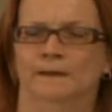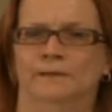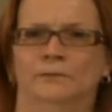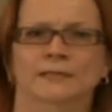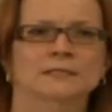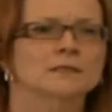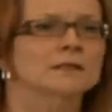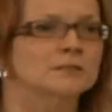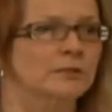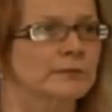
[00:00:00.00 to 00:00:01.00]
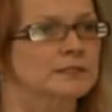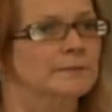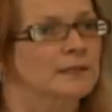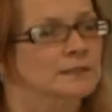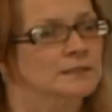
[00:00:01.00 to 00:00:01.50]
and the reason they don't is
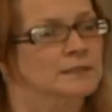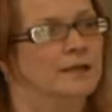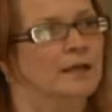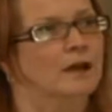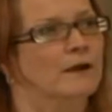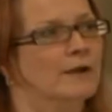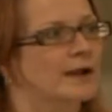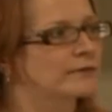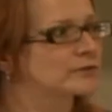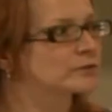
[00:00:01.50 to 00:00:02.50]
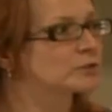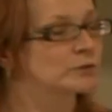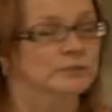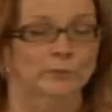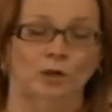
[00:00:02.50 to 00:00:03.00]
because they are either
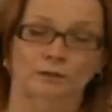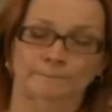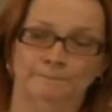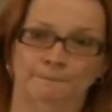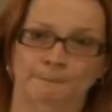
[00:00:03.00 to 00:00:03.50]
too small,